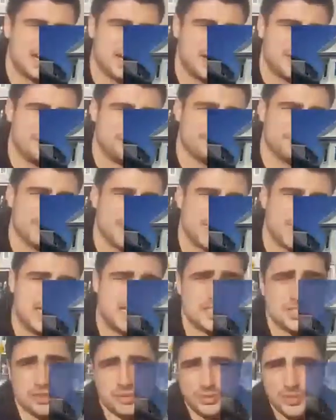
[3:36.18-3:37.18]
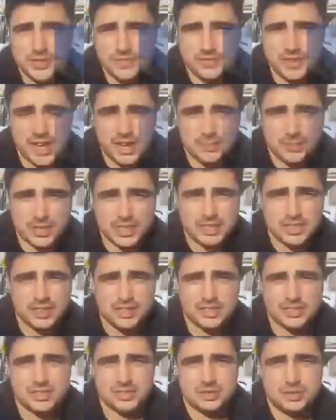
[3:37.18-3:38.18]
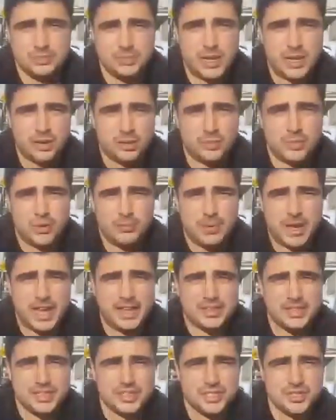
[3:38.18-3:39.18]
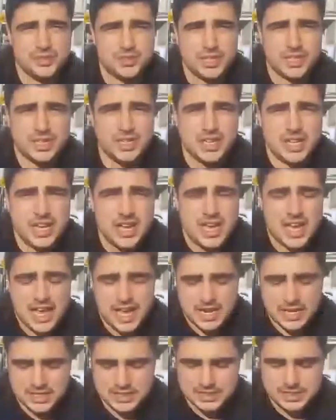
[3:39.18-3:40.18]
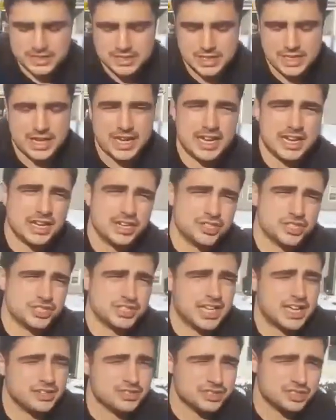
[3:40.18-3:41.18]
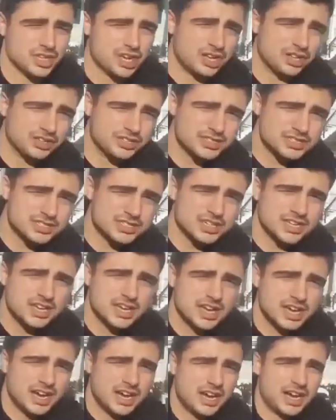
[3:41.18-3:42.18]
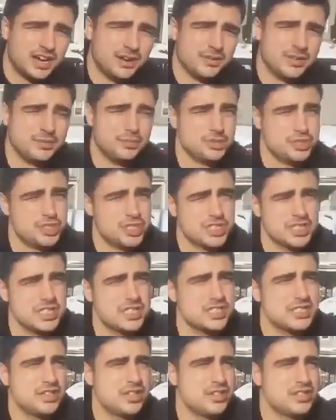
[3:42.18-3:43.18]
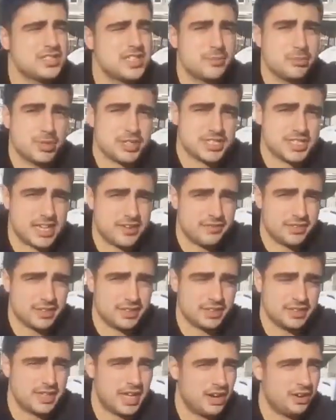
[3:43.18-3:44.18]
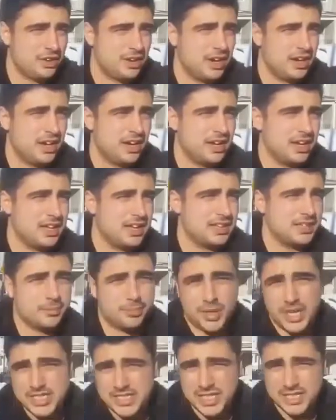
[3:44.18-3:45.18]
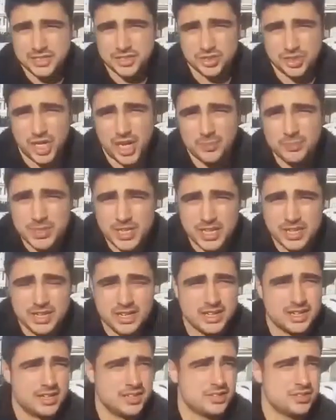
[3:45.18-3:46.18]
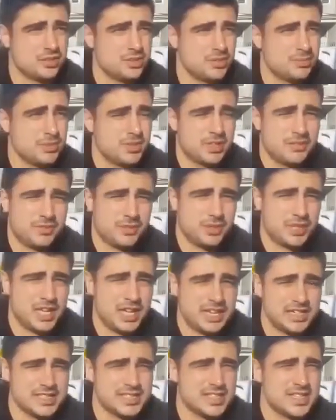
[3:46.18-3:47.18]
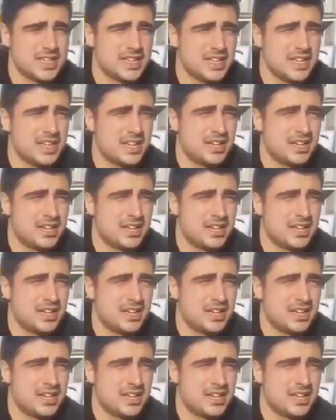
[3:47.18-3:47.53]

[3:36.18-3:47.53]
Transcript: Um, it's a three family, it's two bedroom, one bath each unit, and it's listed at $800,000. Uh, it was just listed on December 7th. Now, it, the price hasn't dropped yet, it's only been a few days,